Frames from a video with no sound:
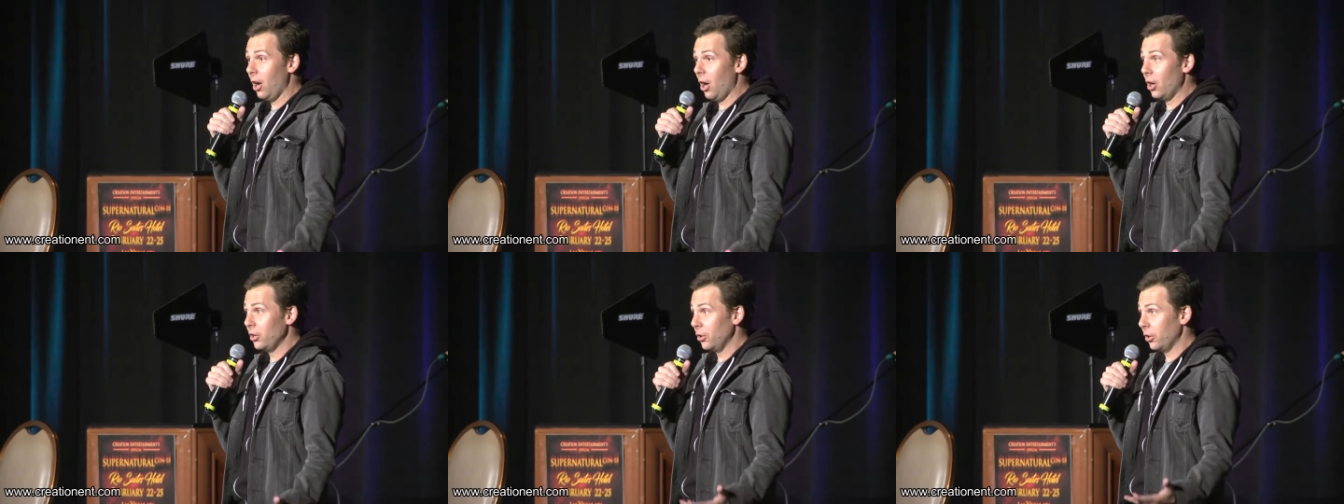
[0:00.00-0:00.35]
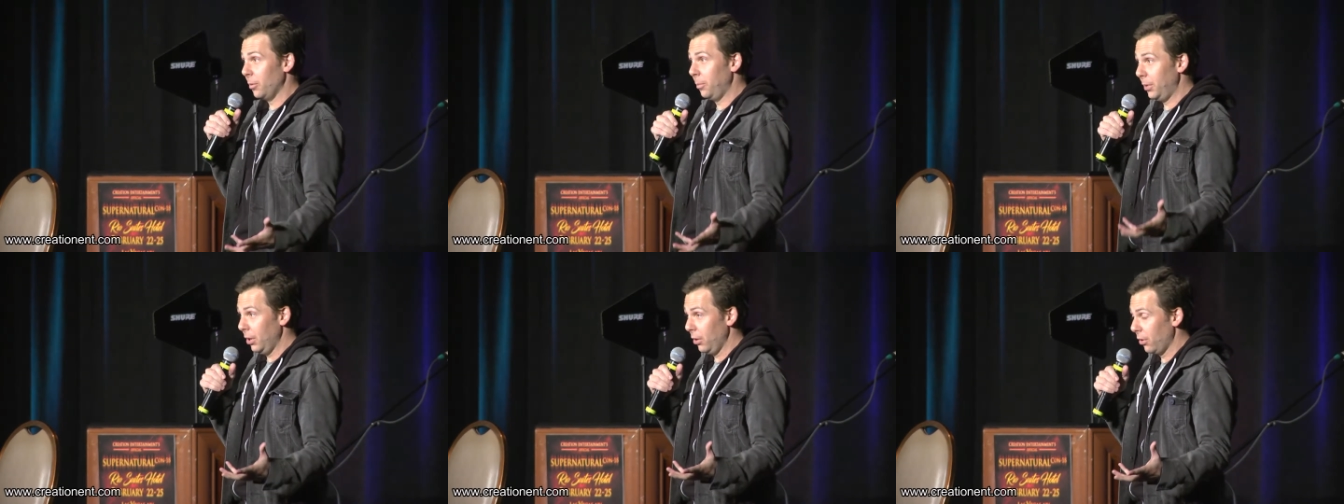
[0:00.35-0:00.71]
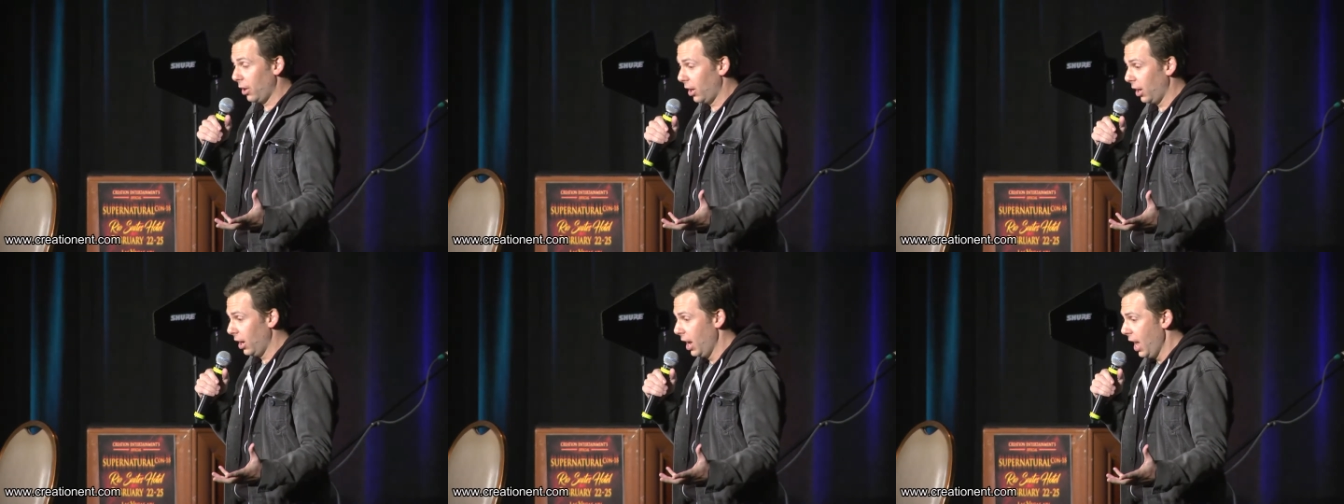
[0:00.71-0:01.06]
on your
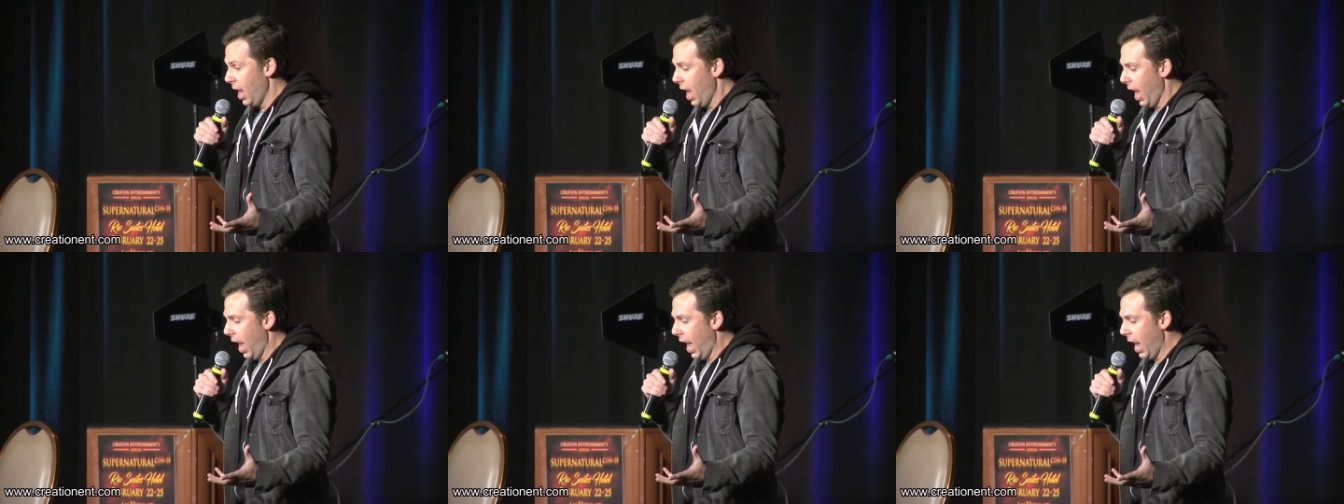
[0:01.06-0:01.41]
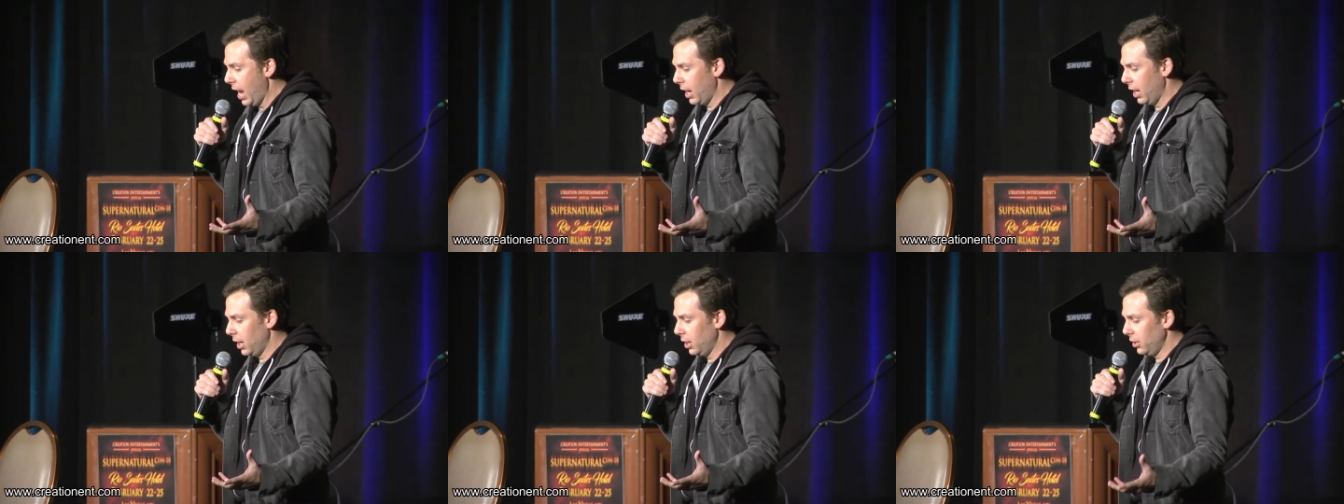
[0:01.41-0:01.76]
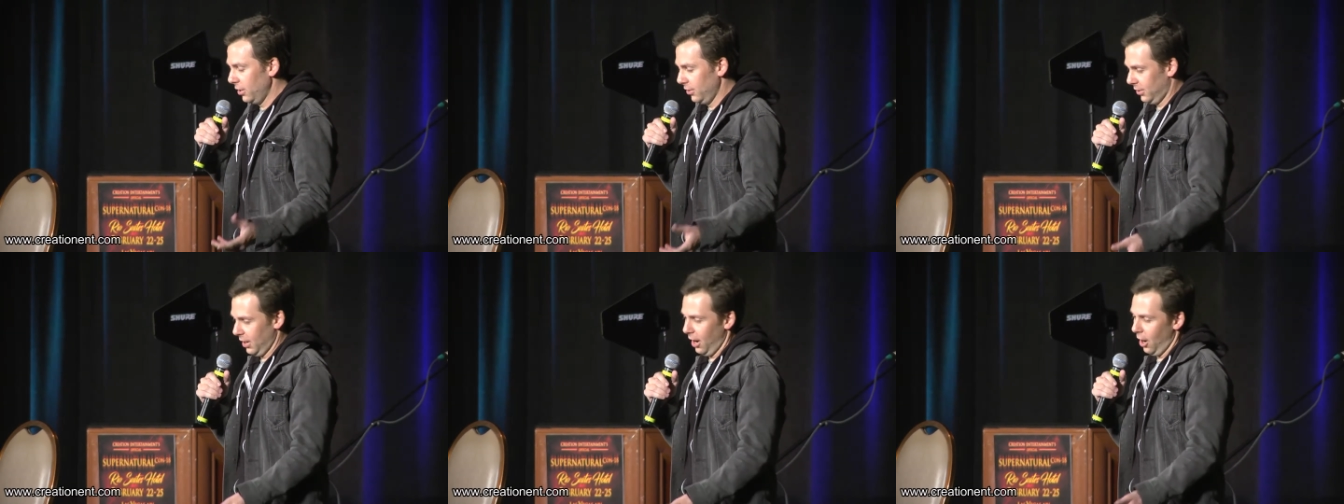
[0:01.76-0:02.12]
computer, and
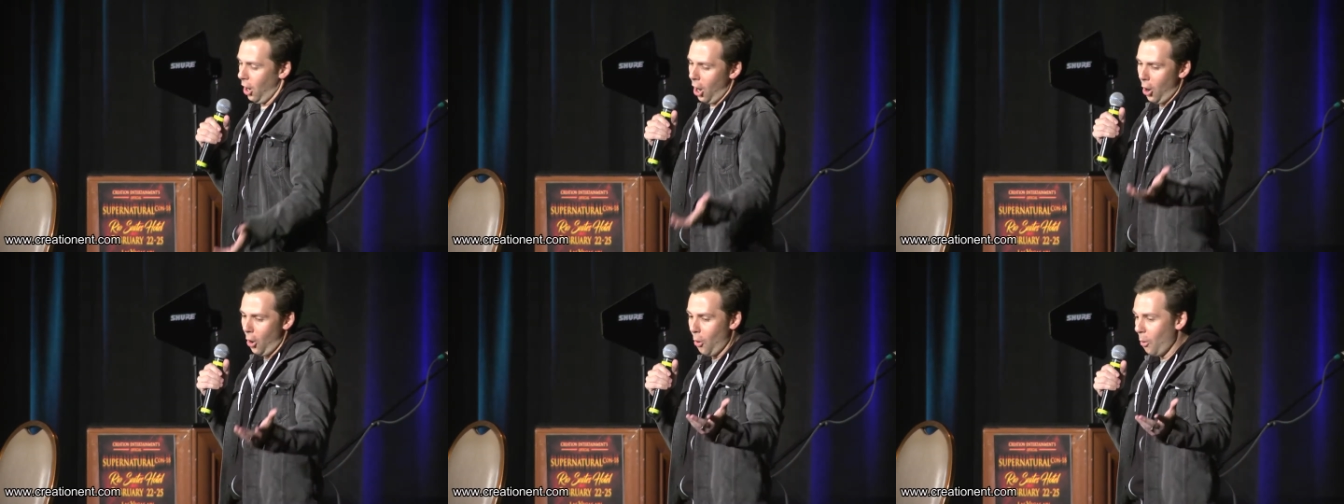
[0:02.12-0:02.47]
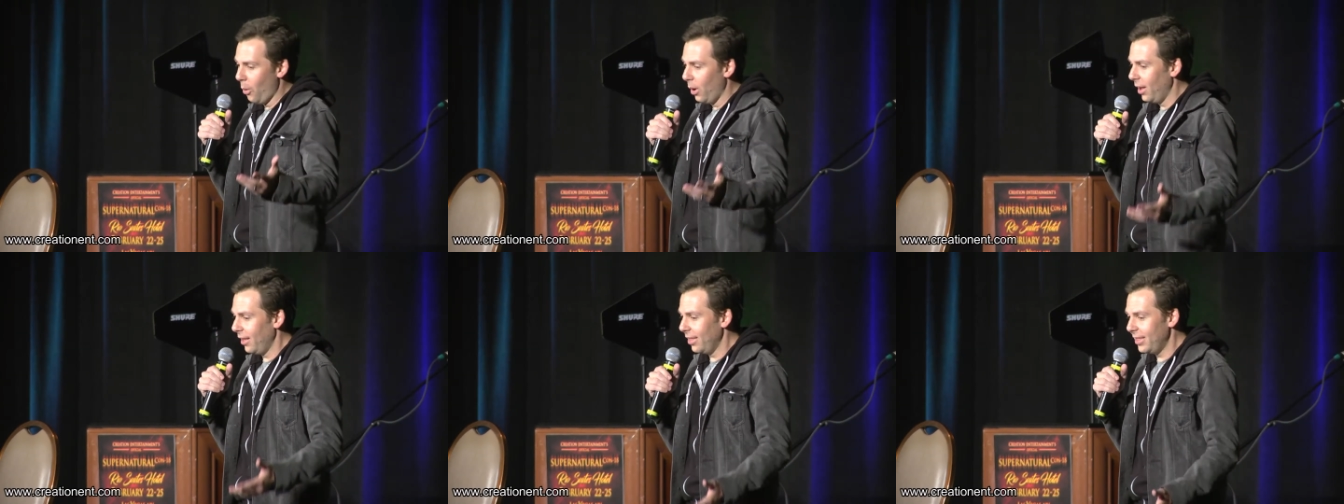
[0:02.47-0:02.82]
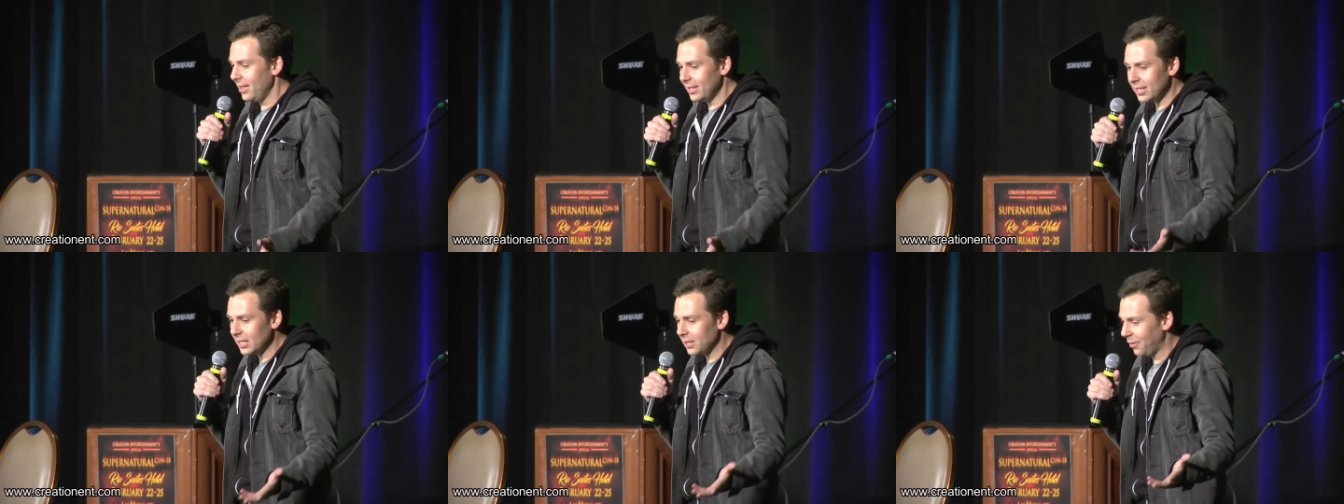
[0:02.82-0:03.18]
you say, Oh,
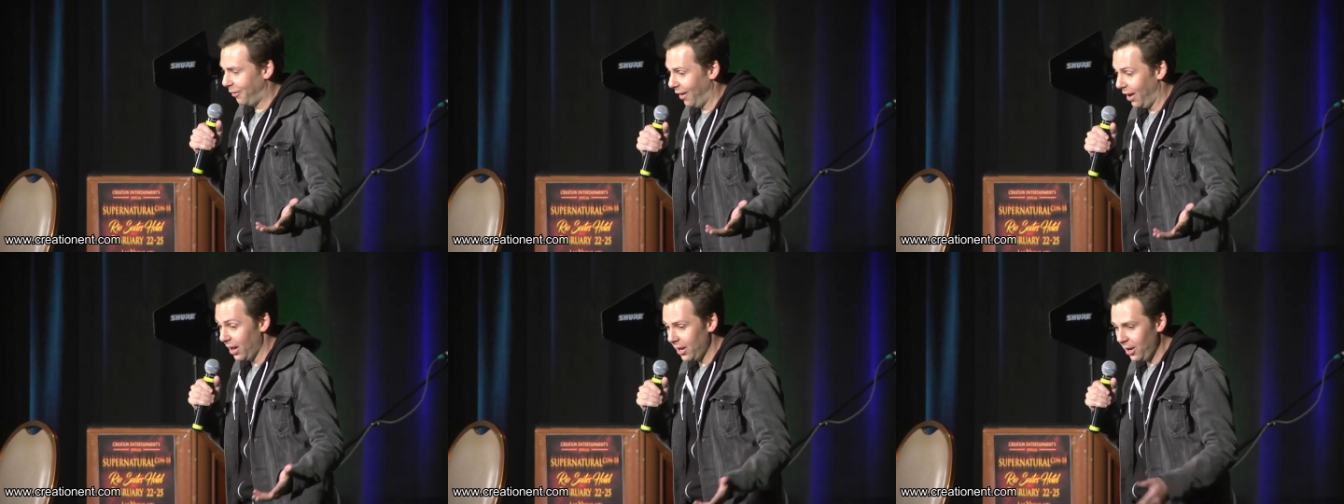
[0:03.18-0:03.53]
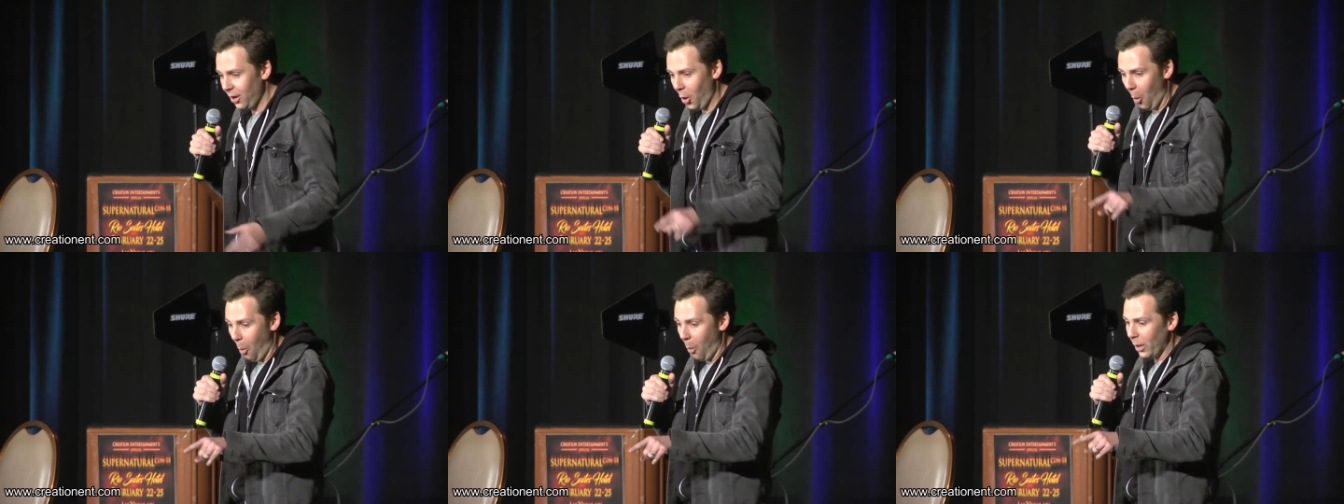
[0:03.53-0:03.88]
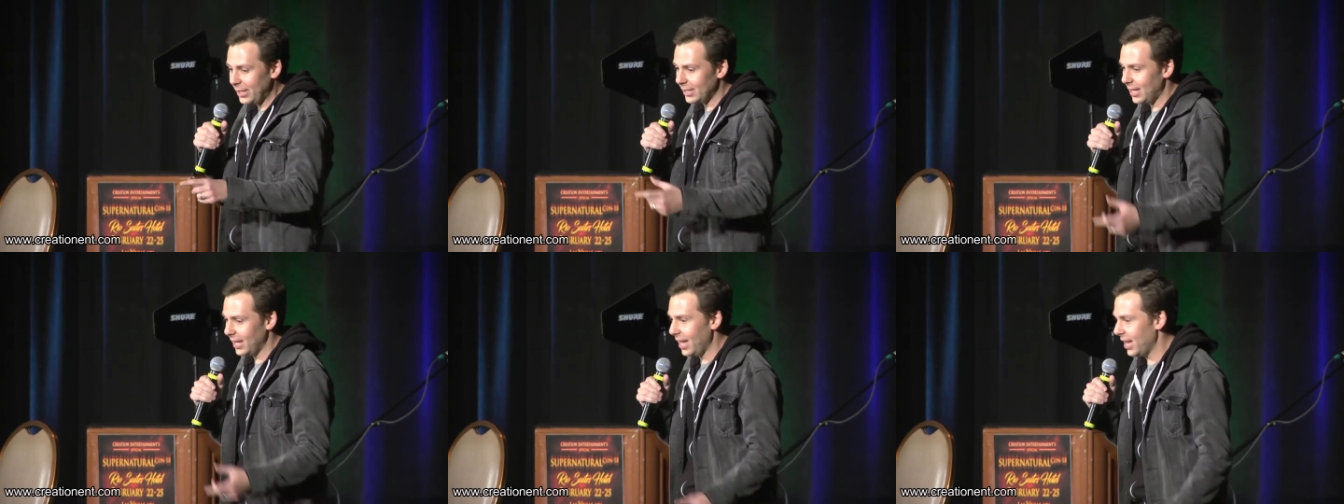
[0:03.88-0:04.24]
this is fun.
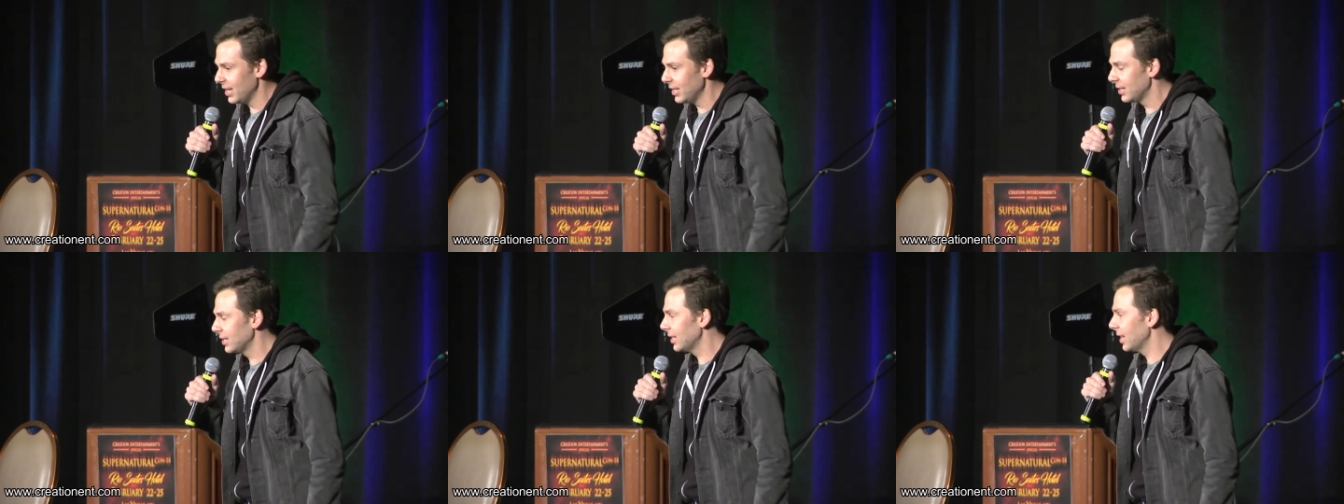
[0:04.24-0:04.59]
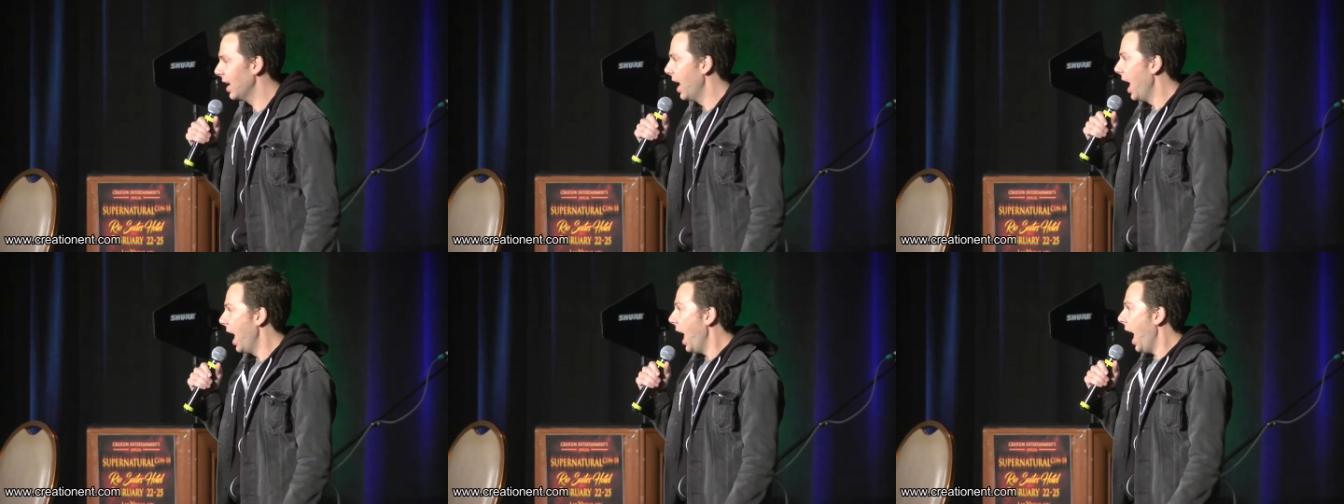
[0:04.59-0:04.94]
What's this?